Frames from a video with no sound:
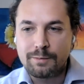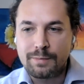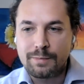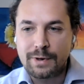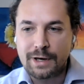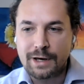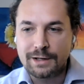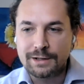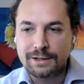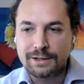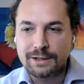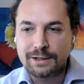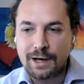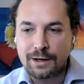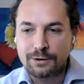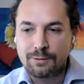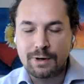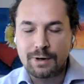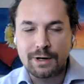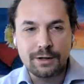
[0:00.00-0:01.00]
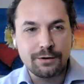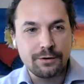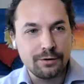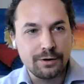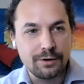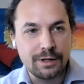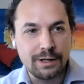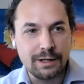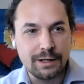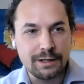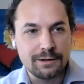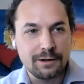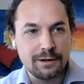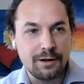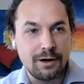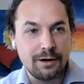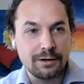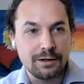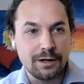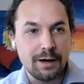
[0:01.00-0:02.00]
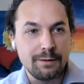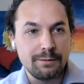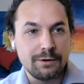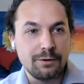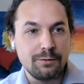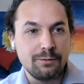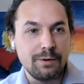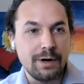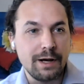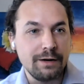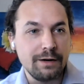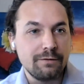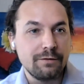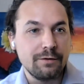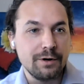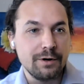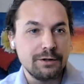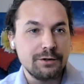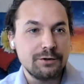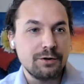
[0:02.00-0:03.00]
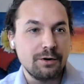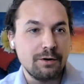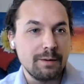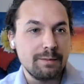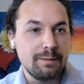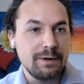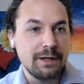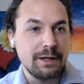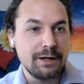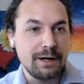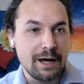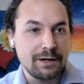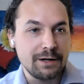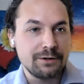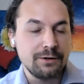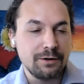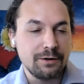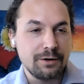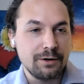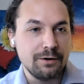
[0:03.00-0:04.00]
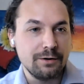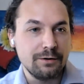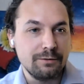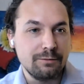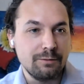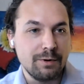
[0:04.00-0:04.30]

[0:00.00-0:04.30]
Because 2030 is a long time to wait for it to show up in the national code,